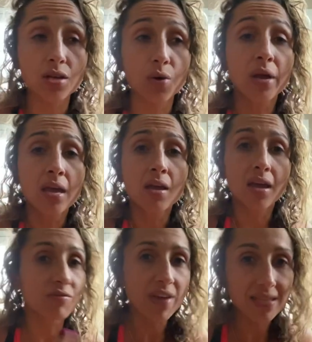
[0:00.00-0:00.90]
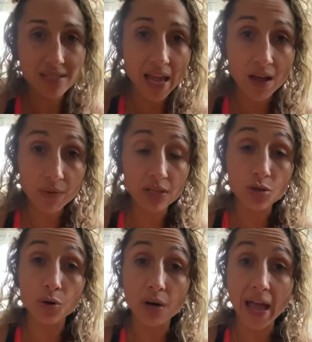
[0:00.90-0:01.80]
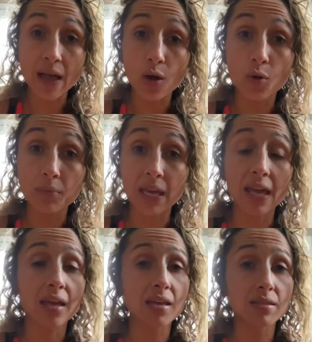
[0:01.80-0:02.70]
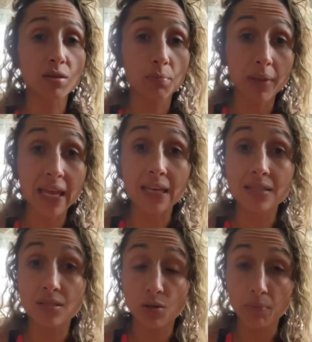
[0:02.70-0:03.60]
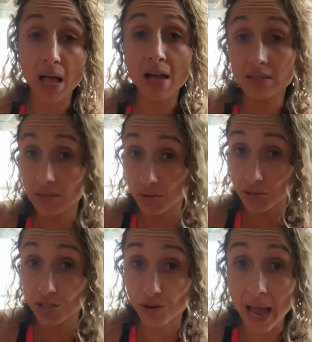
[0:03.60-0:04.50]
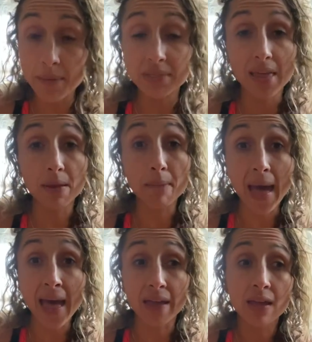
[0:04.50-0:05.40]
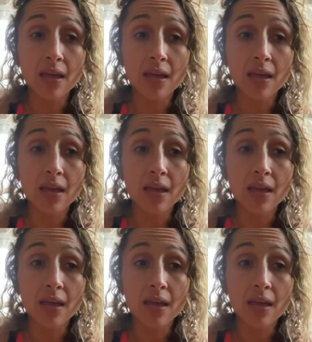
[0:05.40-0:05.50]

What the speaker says: So invest now in your at-home kit. Their blankets, their blocks, their straps, and the mat.